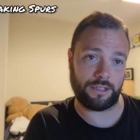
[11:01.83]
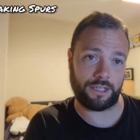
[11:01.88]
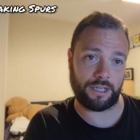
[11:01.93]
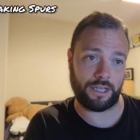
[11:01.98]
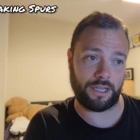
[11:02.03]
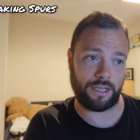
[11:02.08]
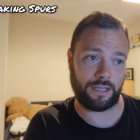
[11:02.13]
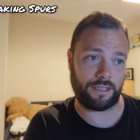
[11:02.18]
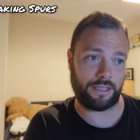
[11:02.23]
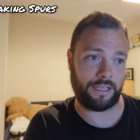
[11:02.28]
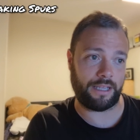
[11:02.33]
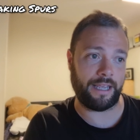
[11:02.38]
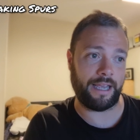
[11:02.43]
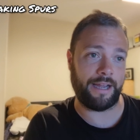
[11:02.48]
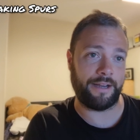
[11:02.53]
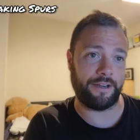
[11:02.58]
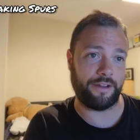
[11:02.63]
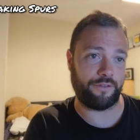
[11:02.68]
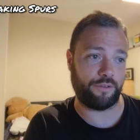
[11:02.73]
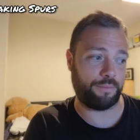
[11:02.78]
to
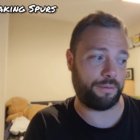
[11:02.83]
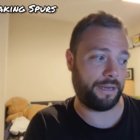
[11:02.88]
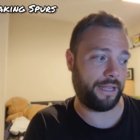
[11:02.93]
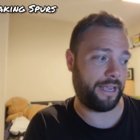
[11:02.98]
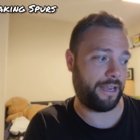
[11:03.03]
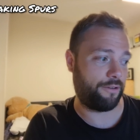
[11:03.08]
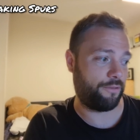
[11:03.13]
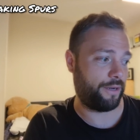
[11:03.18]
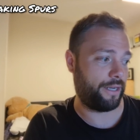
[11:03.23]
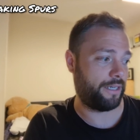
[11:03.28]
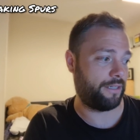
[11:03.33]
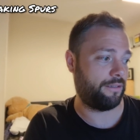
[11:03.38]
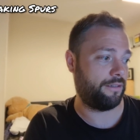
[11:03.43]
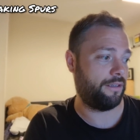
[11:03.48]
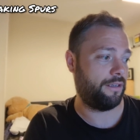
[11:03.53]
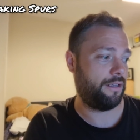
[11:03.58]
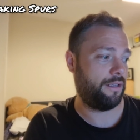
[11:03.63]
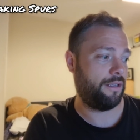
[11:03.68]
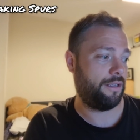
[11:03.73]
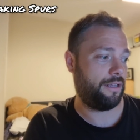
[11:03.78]
get another player in
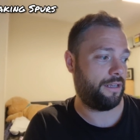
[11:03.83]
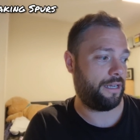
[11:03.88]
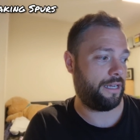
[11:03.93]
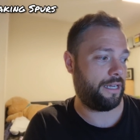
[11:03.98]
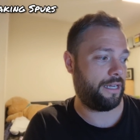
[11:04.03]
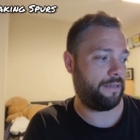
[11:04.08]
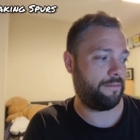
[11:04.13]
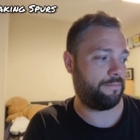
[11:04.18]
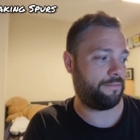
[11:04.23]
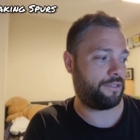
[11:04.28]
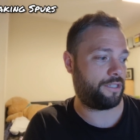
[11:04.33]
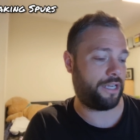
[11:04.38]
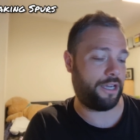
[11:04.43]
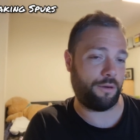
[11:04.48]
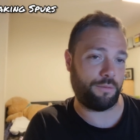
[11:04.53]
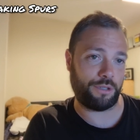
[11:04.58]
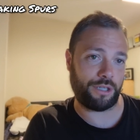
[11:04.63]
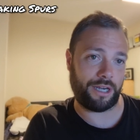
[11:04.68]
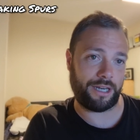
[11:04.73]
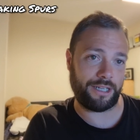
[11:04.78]
um, to
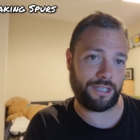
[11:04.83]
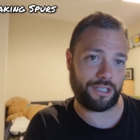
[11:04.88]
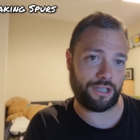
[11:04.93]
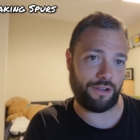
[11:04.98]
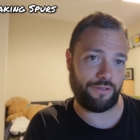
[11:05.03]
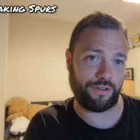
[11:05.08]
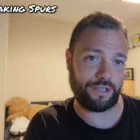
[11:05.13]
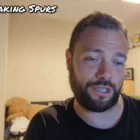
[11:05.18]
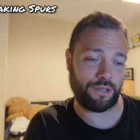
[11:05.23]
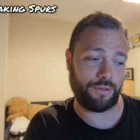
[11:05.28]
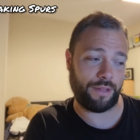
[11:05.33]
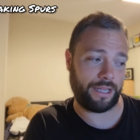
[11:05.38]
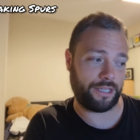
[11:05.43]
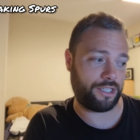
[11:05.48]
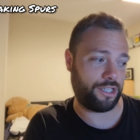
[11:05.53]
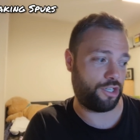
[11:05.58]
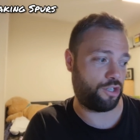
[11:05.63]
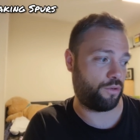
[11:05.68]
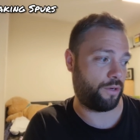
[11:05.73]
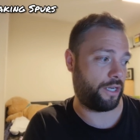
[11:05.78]
help tide us over till that
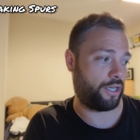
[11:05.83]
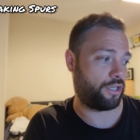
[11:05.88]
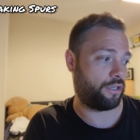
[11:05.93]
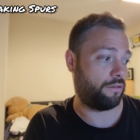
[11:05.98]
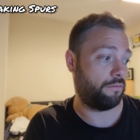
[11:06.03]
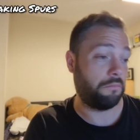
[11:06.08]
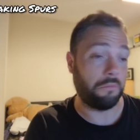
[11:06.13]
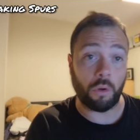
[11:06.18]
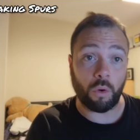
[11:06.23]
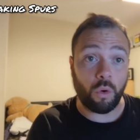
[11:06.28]
situation.